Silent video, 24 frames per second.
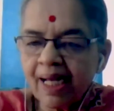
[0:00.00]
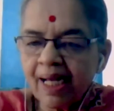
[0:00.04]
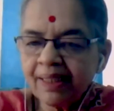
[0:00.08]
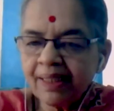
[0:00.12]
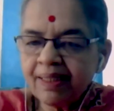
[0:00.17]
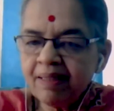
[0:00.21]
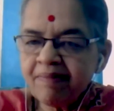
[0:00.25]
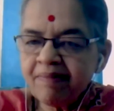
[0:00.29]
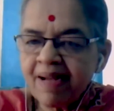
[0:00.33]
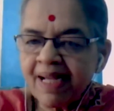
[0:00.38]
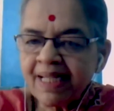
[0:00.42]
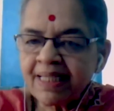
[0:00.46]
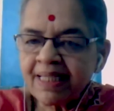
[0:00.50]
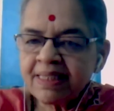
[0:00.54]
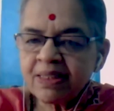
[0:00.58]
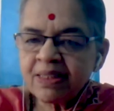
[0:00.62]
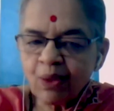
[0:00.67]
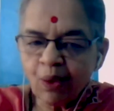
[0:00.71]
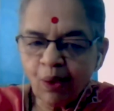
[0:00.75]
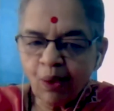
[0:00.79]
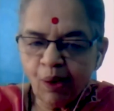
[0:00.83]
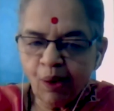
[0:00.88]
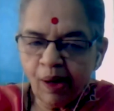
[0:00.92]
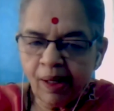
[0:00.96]
otherwise,
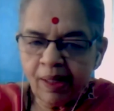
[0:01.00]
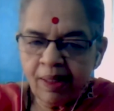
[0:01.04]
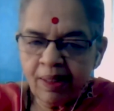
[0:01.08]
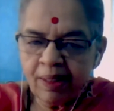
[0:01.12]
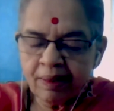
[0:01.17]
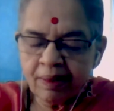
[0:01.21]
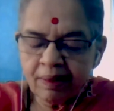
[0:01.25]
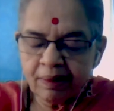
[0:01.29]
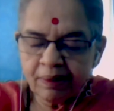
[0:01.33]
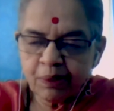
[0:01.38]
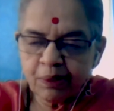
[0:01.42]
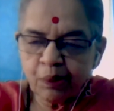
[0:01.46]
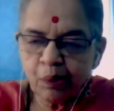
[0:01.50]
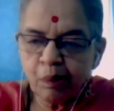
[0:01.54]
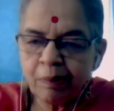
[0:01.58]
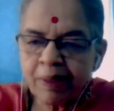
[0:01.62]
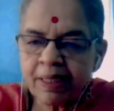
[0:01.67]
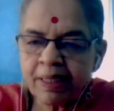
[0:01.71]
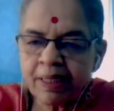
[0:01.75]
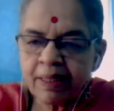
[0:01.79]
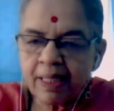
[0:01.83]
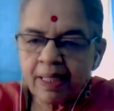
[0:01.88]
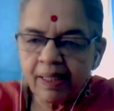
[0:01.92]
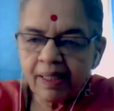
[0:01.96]
all
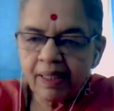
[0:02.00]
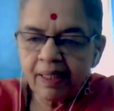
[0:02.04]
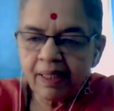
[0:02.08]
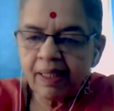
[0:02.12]
human